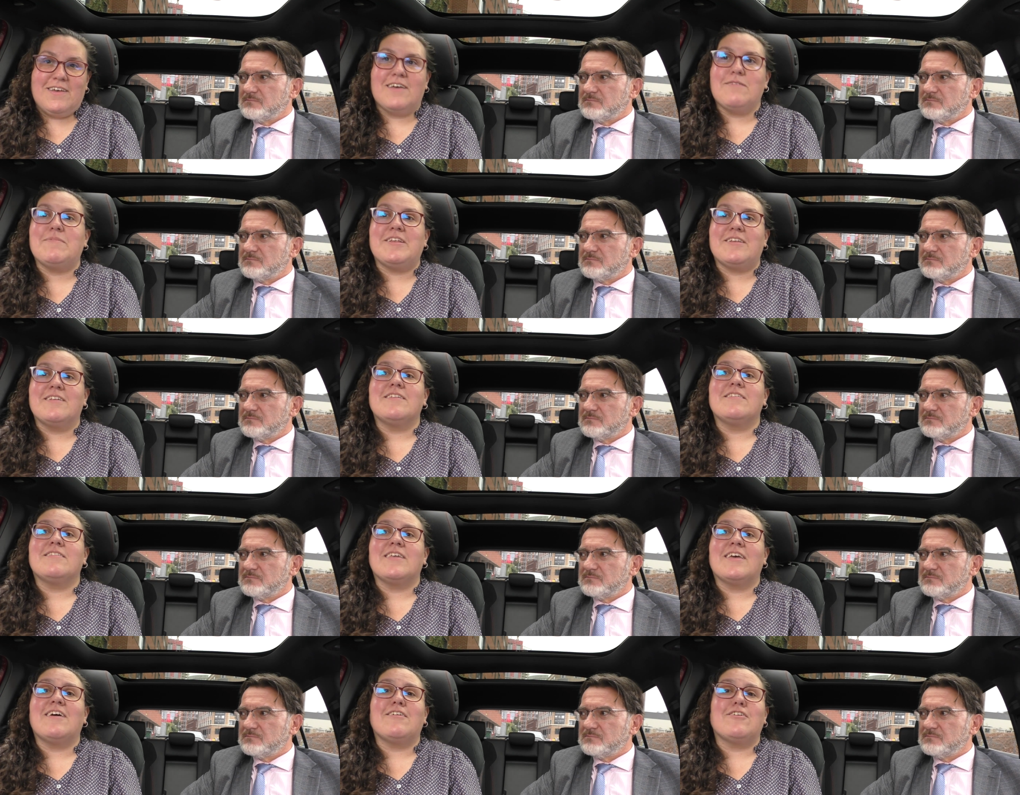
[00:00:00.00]
Speaker 1: I mean,
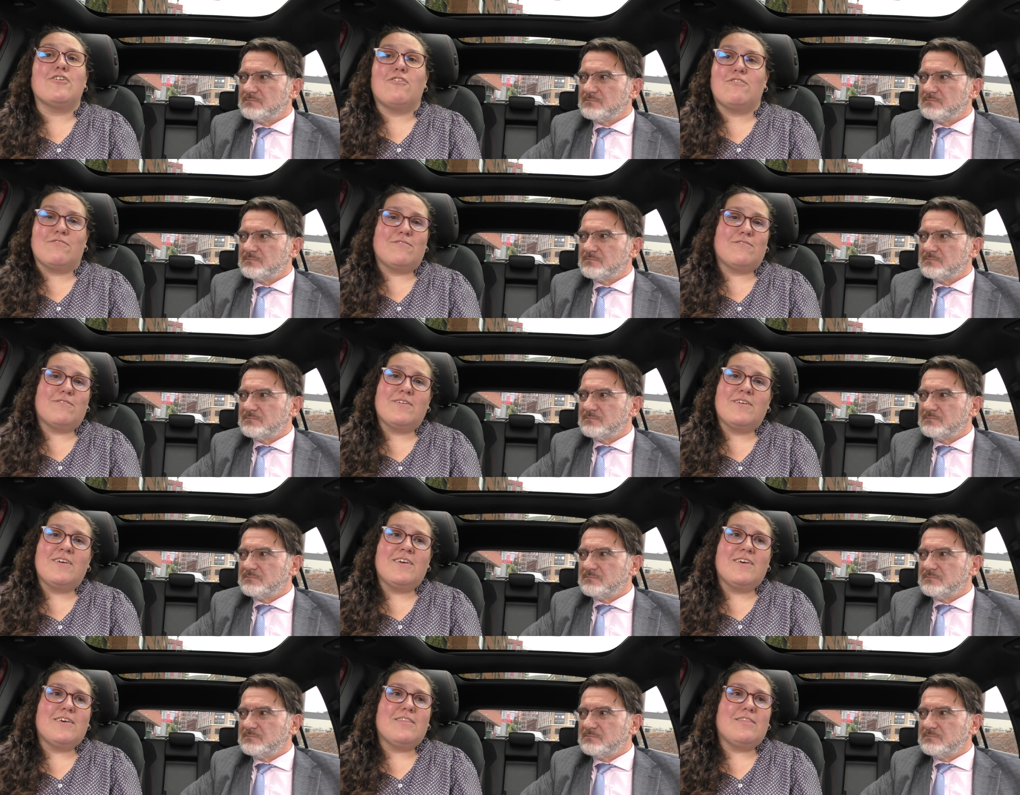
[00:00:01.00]
they are not
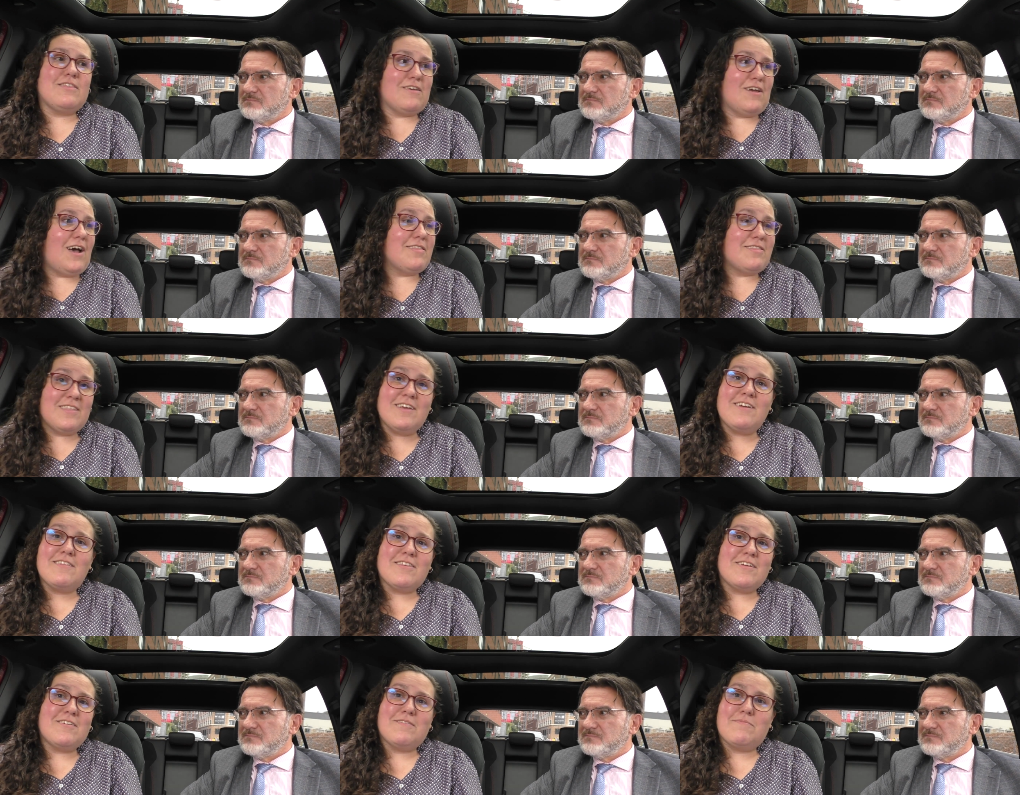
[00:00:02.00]
they uh, are
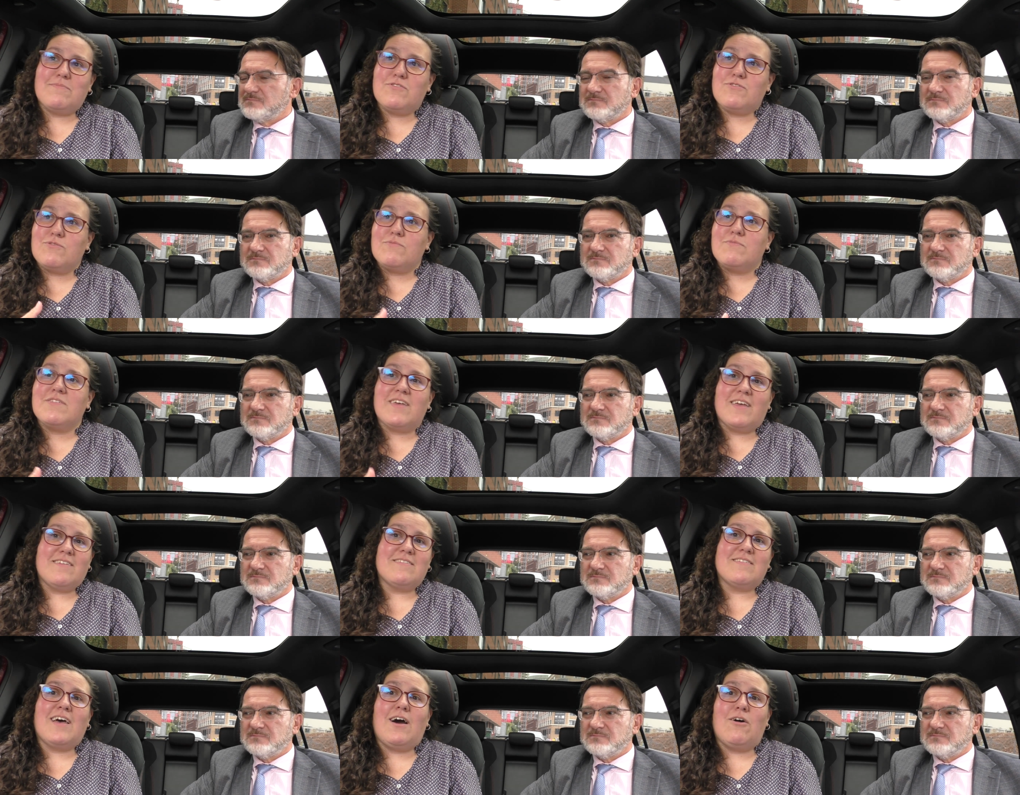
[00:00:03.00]
there to
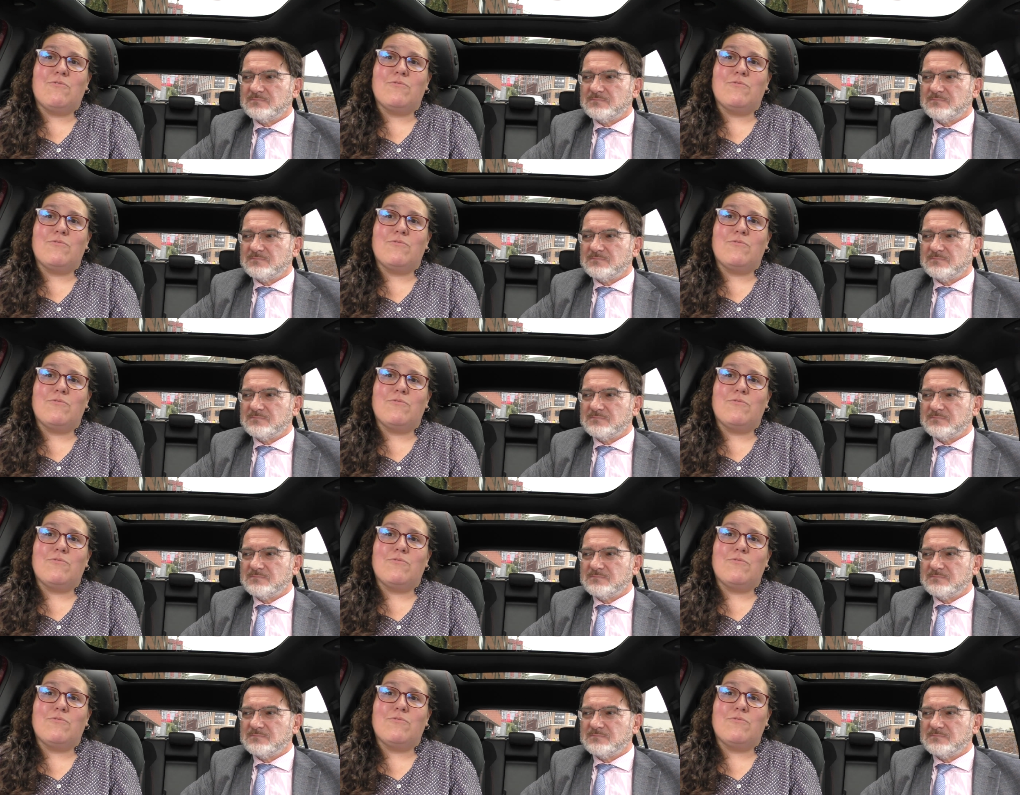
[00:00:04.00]
test how